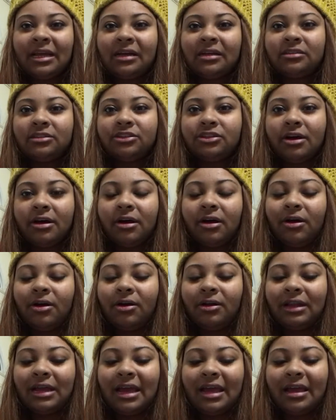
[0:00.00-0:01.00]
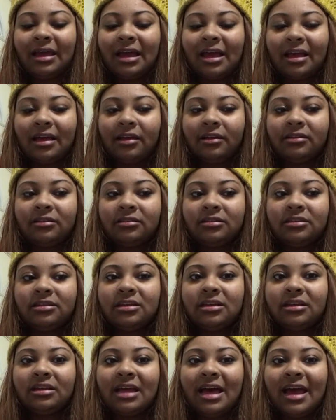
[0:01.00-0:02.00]
So like
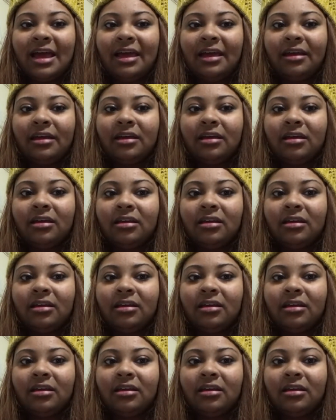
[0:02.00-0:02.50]
to like